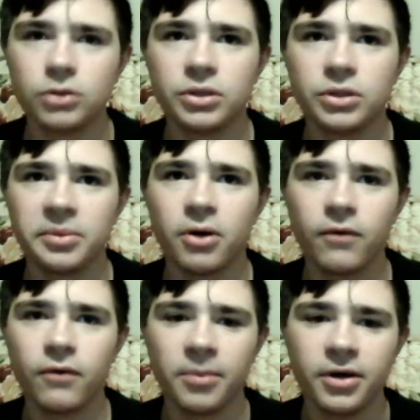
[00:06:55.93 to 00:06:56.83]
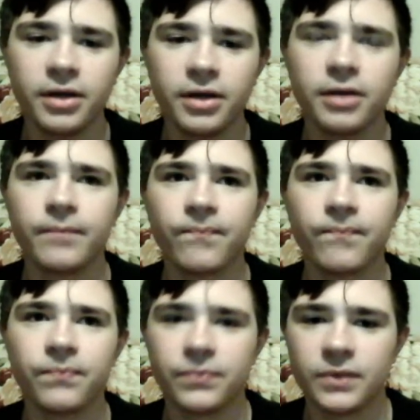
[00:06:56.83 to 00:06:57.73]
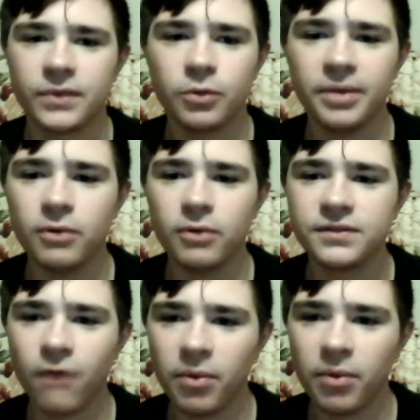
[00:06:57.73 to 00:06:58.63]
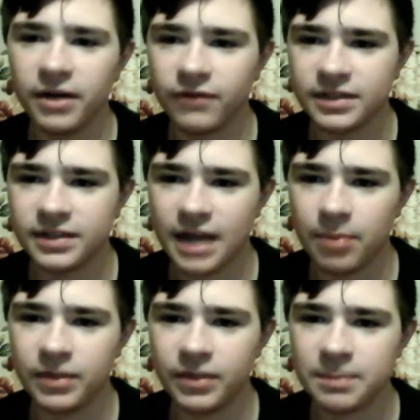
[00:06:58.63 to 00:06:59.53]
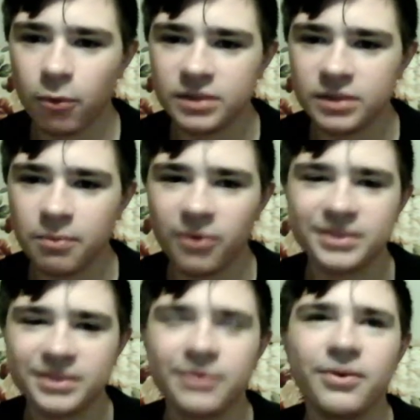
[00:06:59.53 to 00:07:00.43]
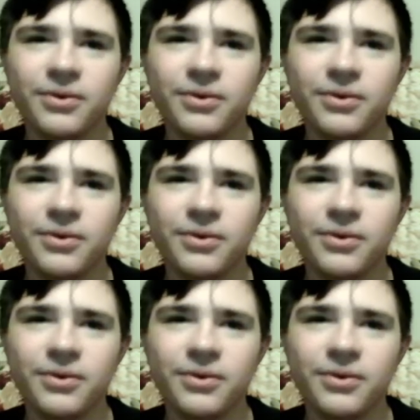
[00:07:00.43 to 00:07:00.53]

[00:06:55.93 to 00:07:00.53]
here we go, everybody. It'll be Oates Fall waiting for the snap. We Sports Boy, what's going